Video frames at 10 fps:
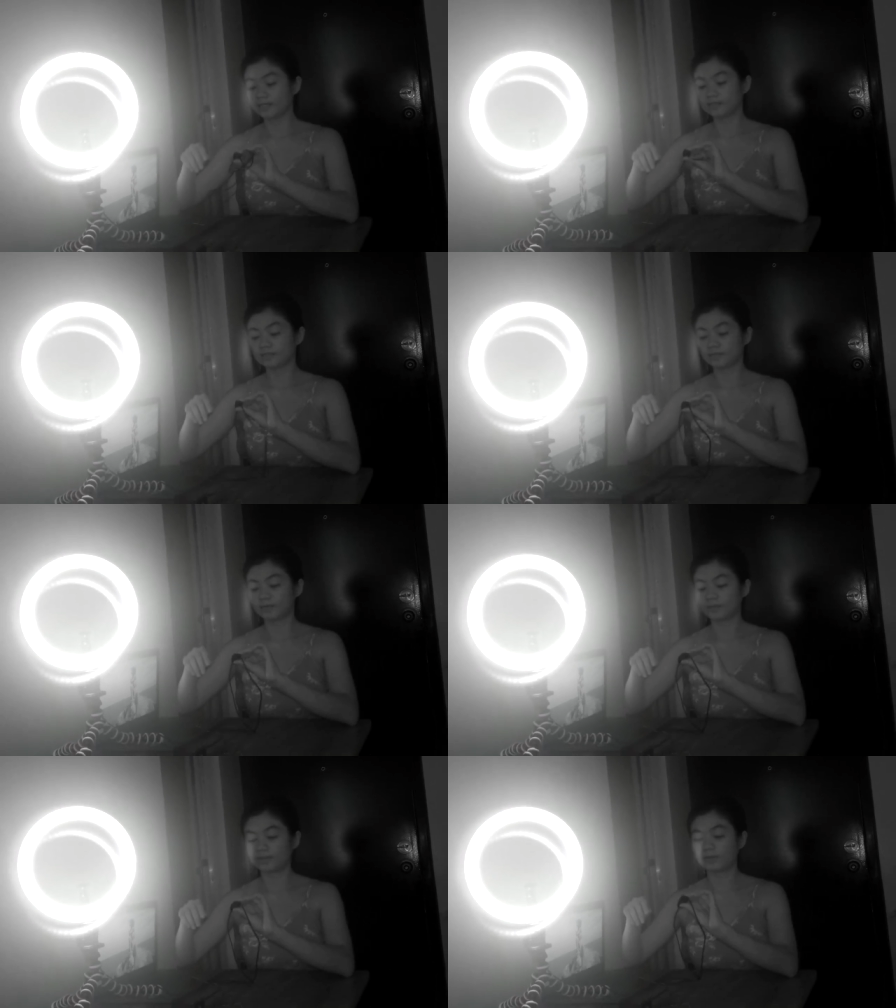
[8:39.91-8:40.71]

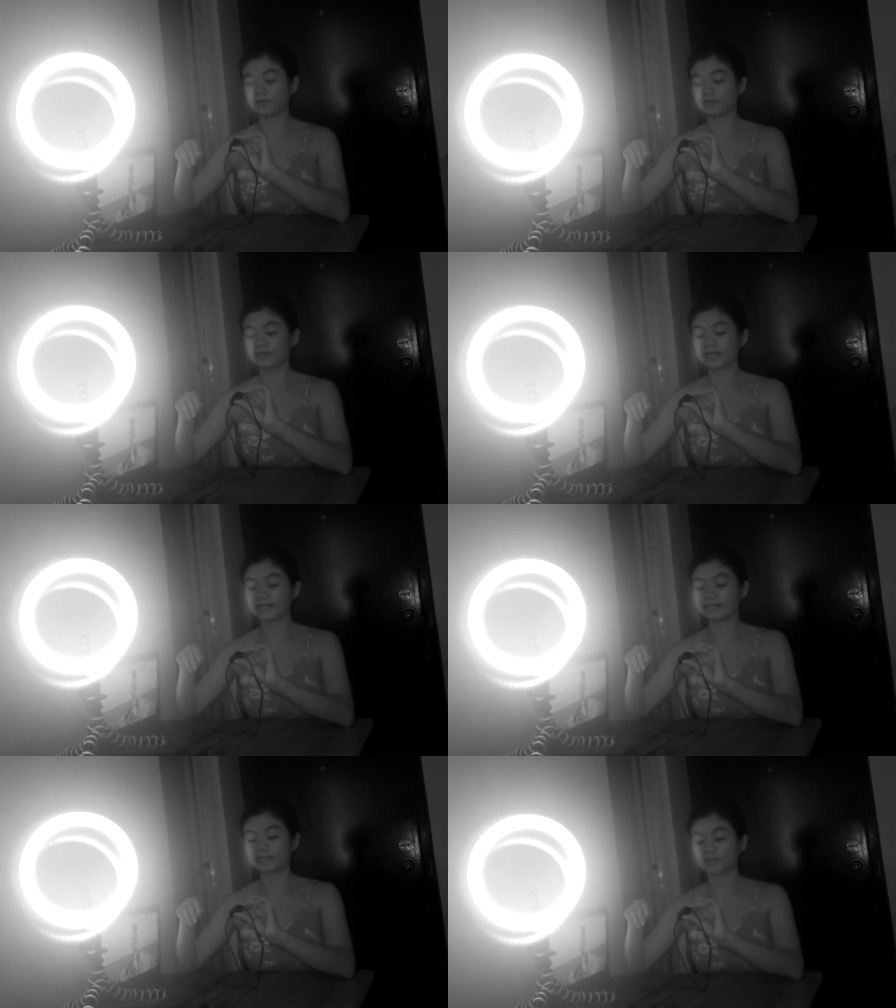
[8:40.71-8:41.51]
So, i-off na
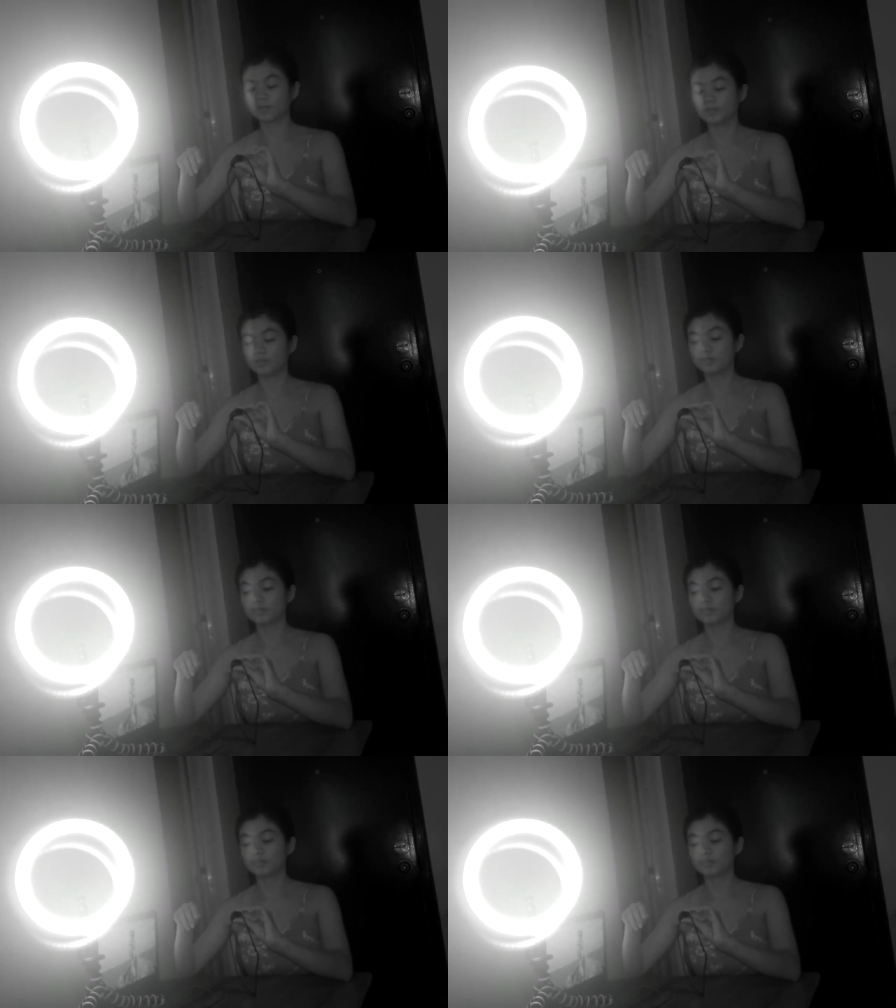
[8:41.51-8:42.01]
natin to.